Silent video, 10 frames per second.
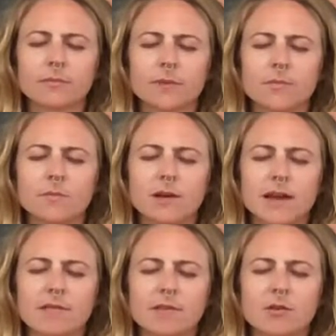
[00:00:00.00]
and
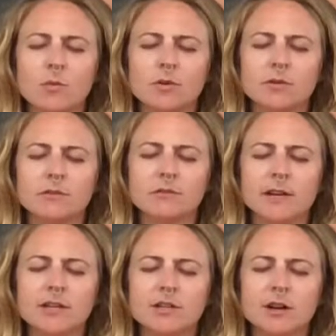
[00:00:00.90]
whenever you want to
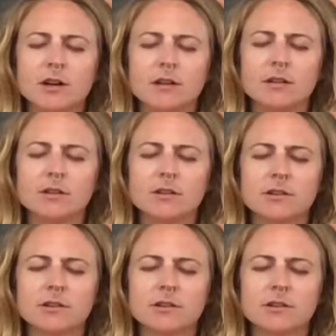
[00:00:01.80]
recharge.